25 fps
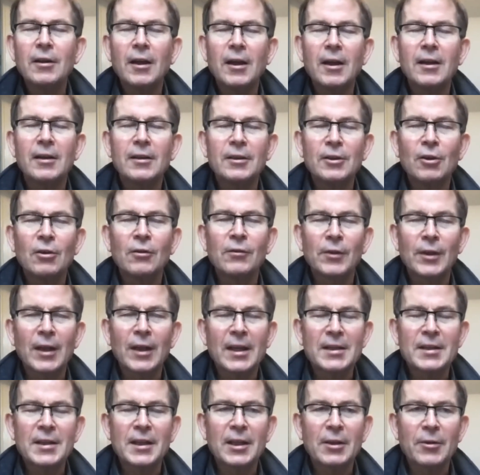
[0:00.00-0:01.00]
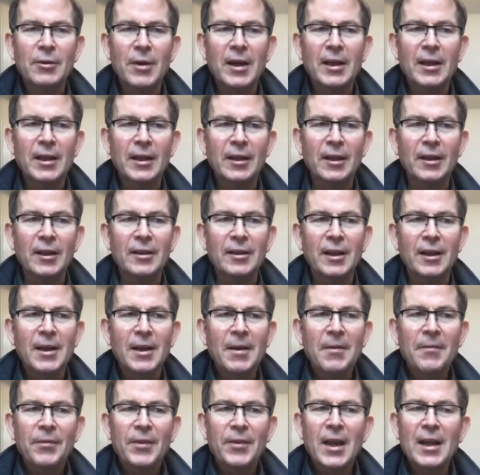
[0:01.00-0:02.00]
novel anticoagulant,
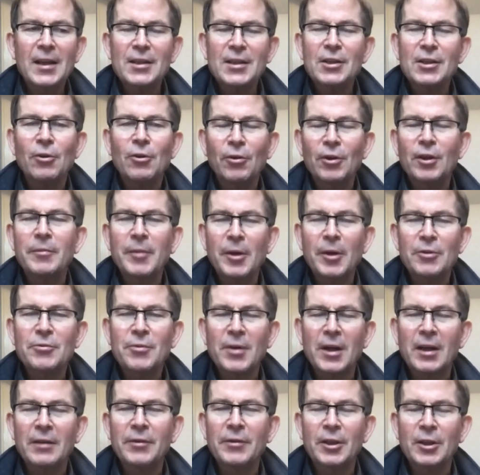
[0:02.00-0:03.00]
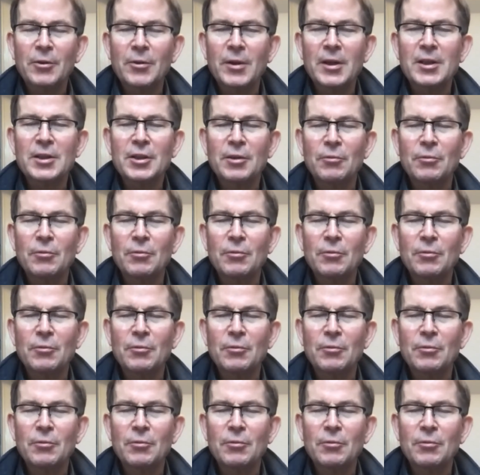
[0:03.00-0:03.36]
that's not the most relevant question.